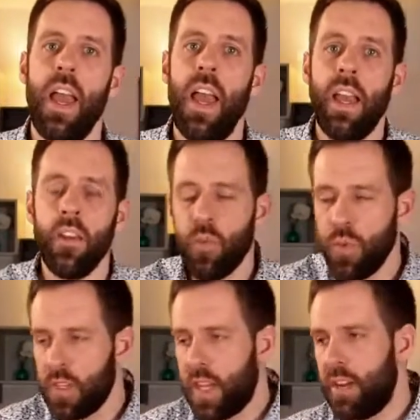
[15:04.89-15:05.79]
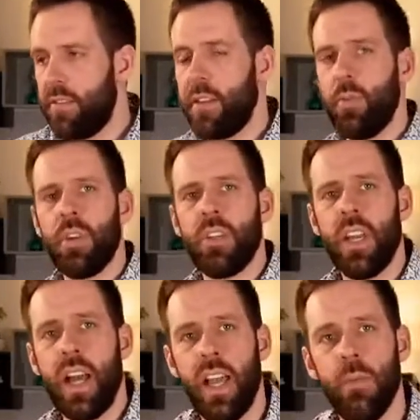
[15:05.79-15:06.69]
And we covered what
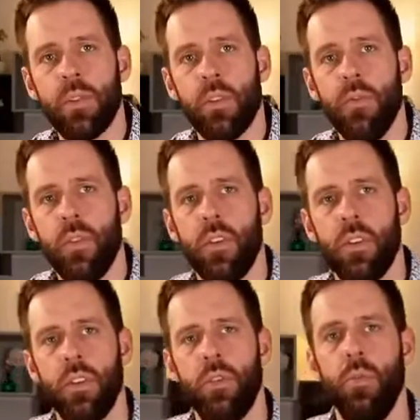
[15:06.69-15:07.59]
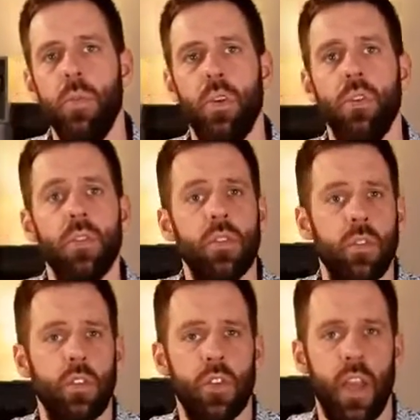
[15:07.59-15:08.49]
types of content to post to
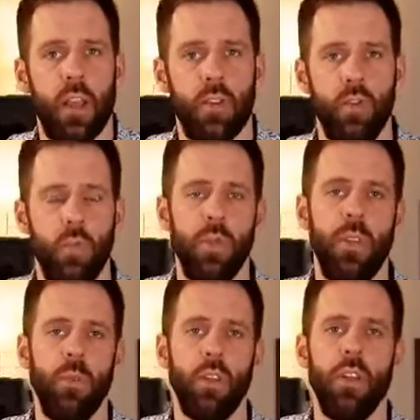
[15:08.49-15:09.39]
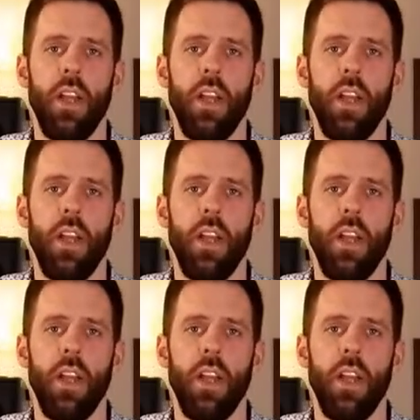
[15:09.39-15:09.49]
attract new people.